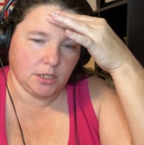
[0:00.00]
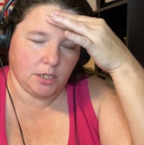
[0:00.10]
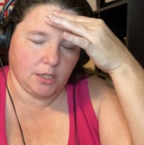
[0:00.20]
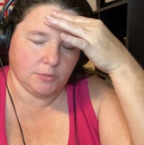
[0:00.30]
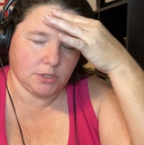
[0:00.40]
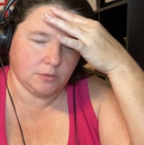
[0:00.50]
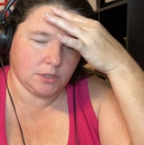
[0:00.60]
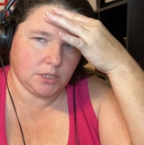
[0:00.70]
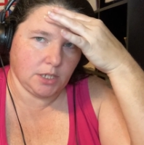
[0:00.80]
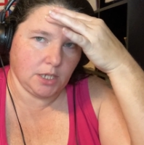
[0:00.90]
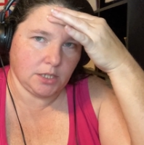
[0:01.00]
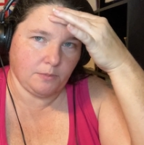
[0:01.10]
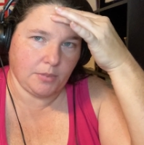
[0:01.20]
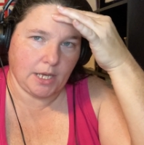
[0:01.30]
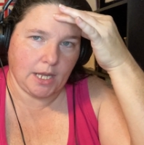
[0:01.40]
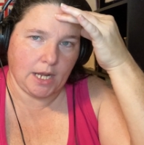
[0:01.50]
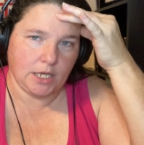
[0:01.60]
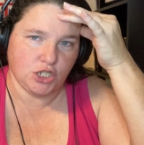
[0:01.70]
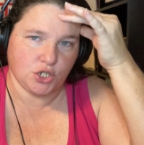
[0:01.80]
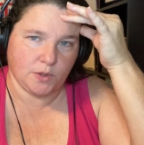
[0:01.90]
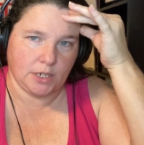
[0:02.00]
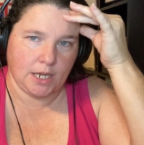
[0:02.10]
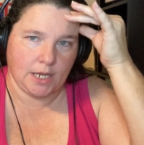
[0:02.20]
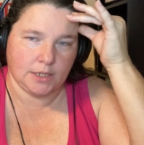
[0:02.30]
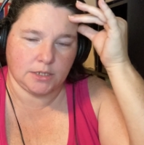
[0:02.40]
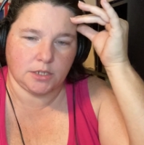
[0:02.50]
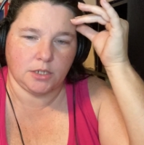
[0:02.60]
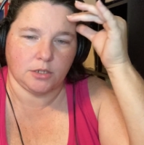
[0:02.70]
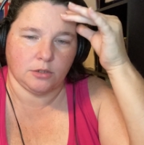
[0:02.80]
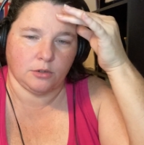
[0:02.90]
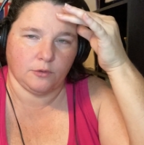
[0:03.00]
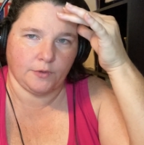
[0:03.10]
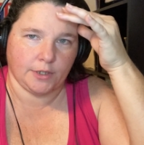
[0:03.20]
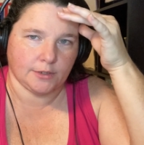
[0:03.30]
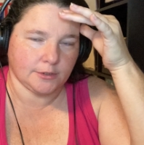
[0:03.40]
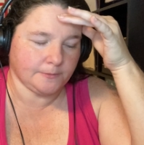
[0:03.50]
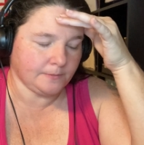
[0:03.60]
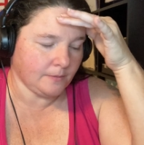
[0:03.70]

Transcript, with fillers: I am so sick of the Patriots. No offense.